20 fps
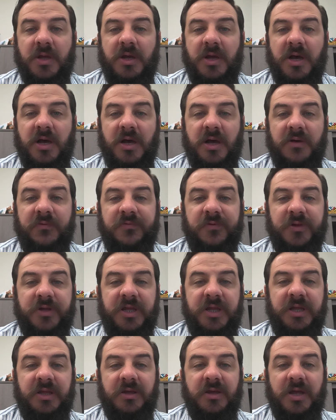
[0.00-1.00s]
of
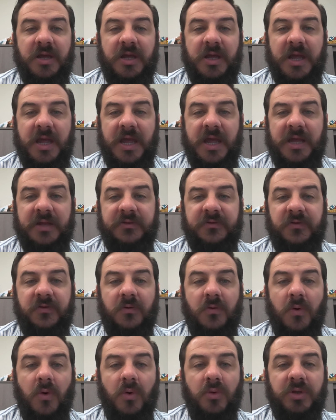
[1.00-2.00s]
looking at
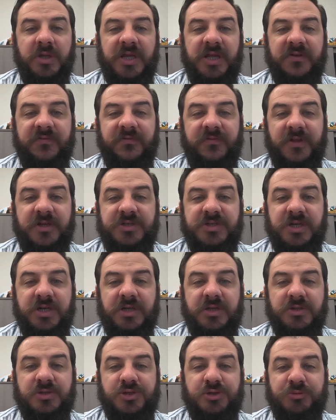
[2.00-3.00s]
only inflation and
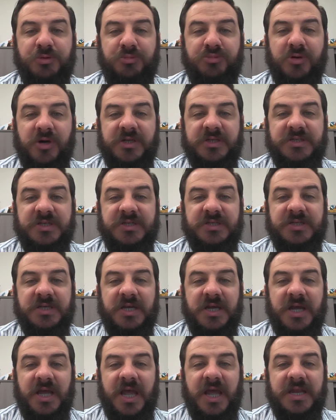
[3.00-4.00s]
consumer prices
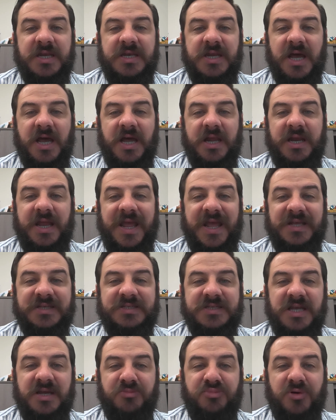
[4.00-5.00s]
and not
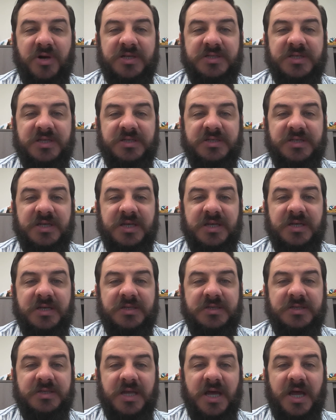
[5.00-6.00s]
asset prices
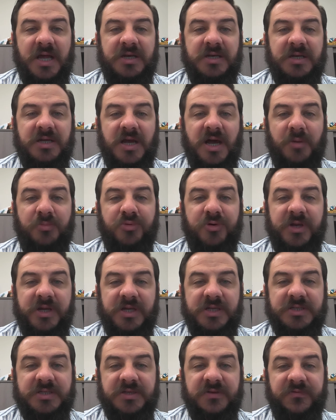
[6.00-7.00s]
is not
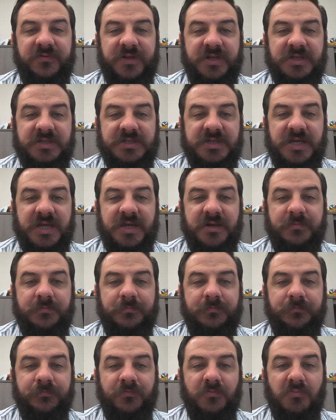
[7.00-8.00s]
comprehensive, he said.
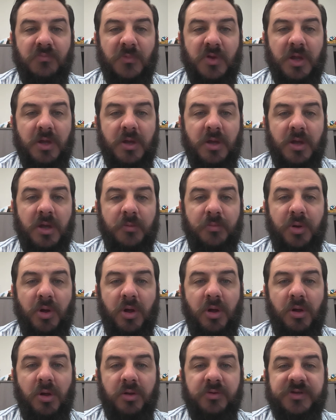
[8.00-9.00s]

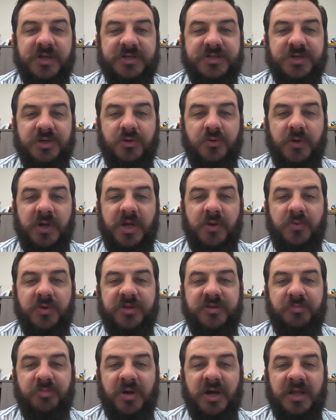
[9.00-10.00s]
Paul doesn't agree with
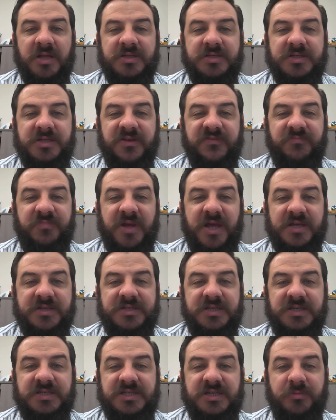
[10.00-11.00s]
the policy of
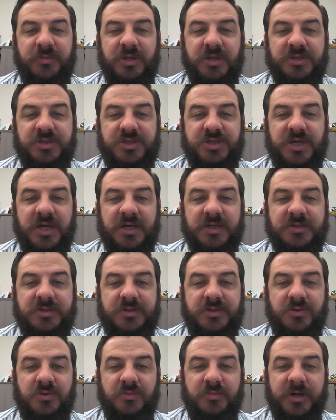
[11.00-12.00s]
passing stimulus checks
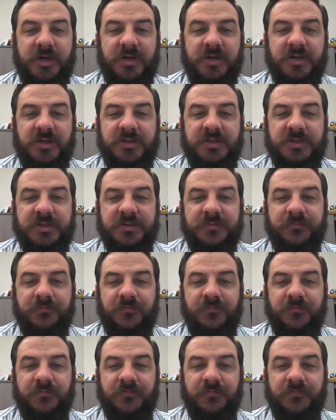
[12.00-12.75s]
to Americans.